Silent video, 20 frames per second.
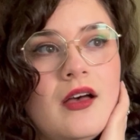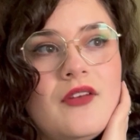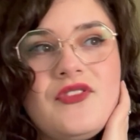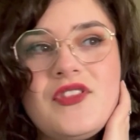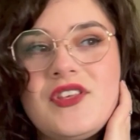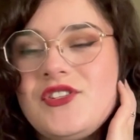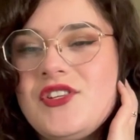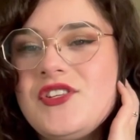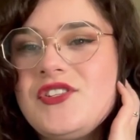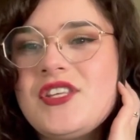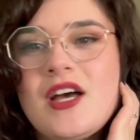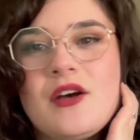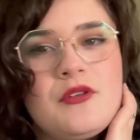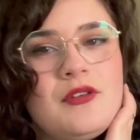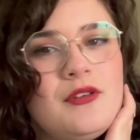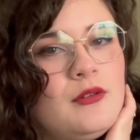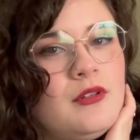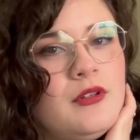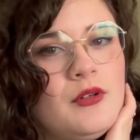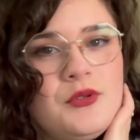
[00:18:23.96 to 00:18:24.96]
This Is How
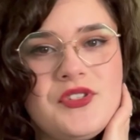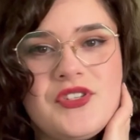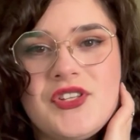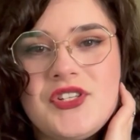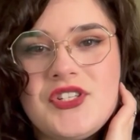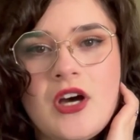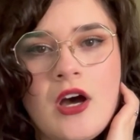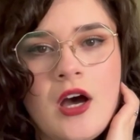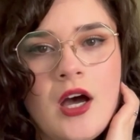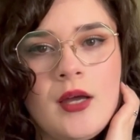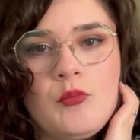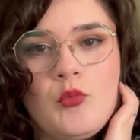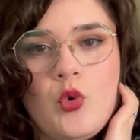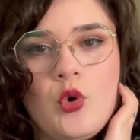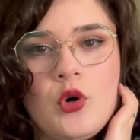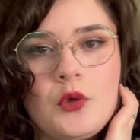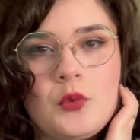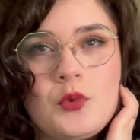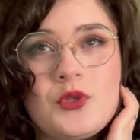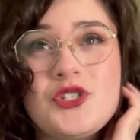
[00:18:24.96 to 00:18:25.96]
You Lose the Time
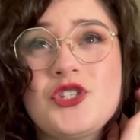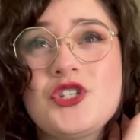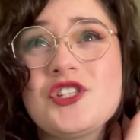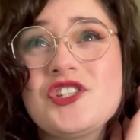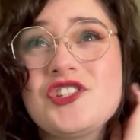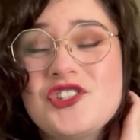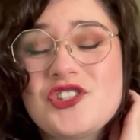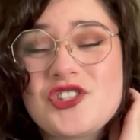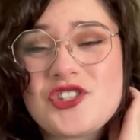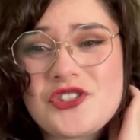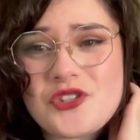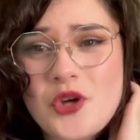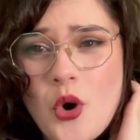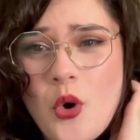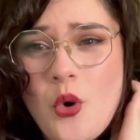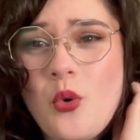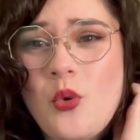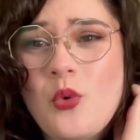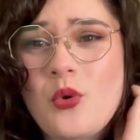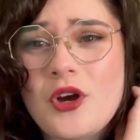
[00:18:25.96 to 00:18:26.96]
War was just
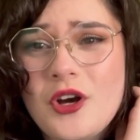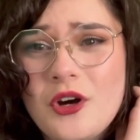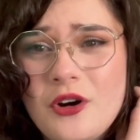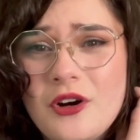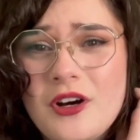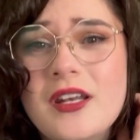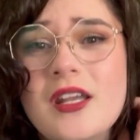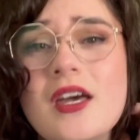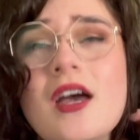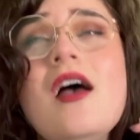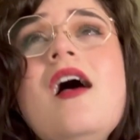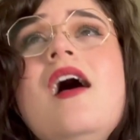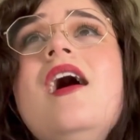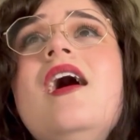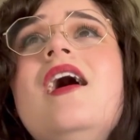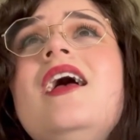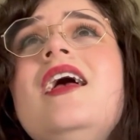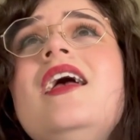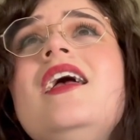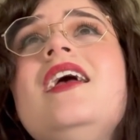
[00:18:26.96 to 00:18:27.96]
so good.
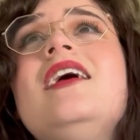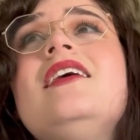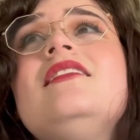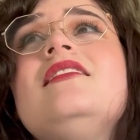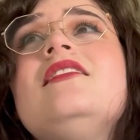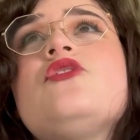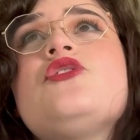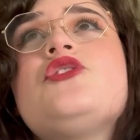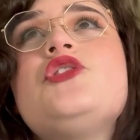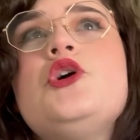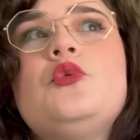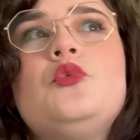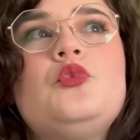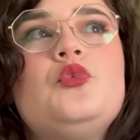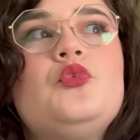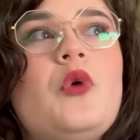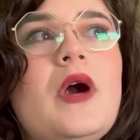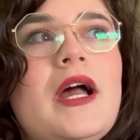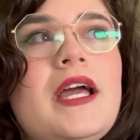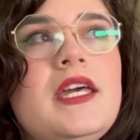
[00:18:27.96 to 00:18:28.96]
The
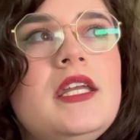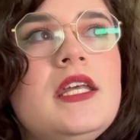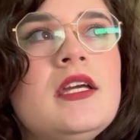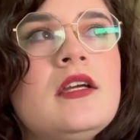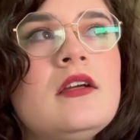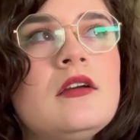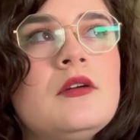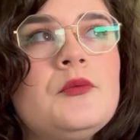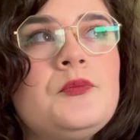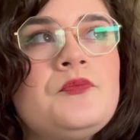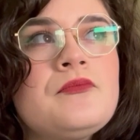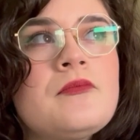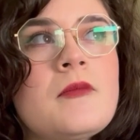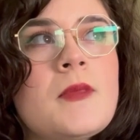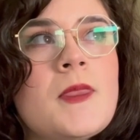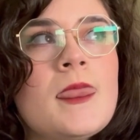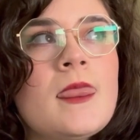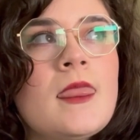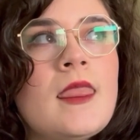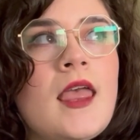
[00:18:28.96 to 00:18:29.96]
writing
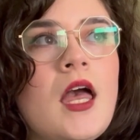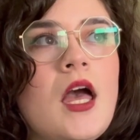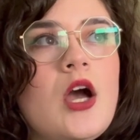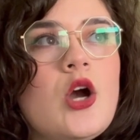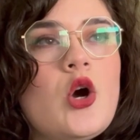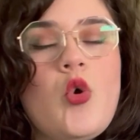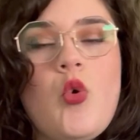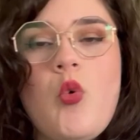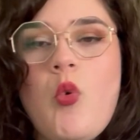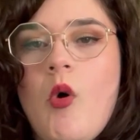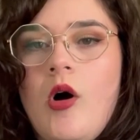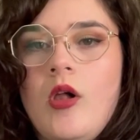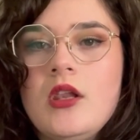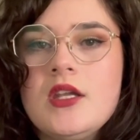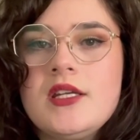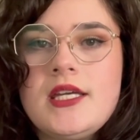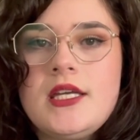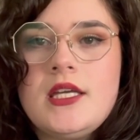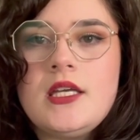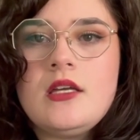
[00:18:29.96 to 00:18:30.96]

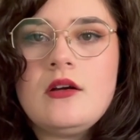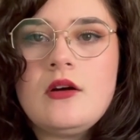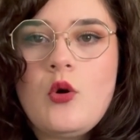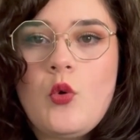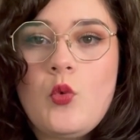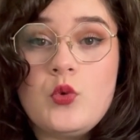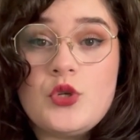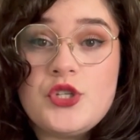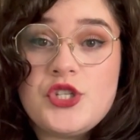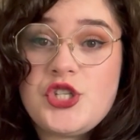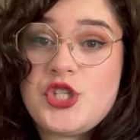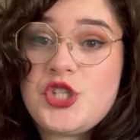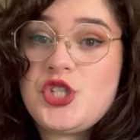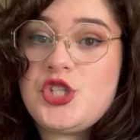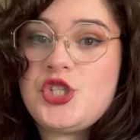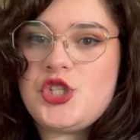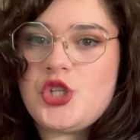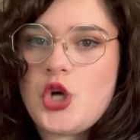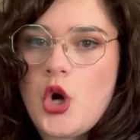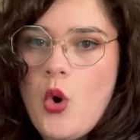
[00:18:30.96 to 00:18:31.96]
quality was
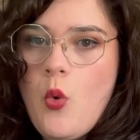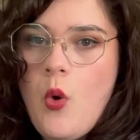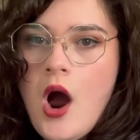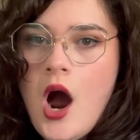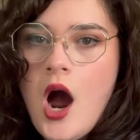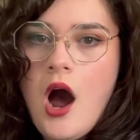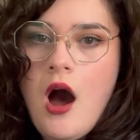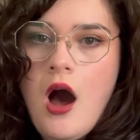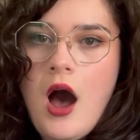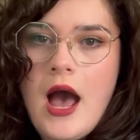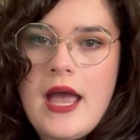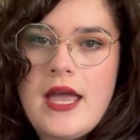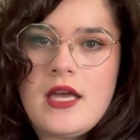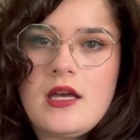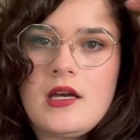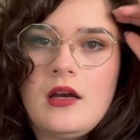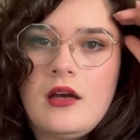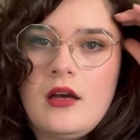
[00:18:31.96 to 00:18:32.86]
so high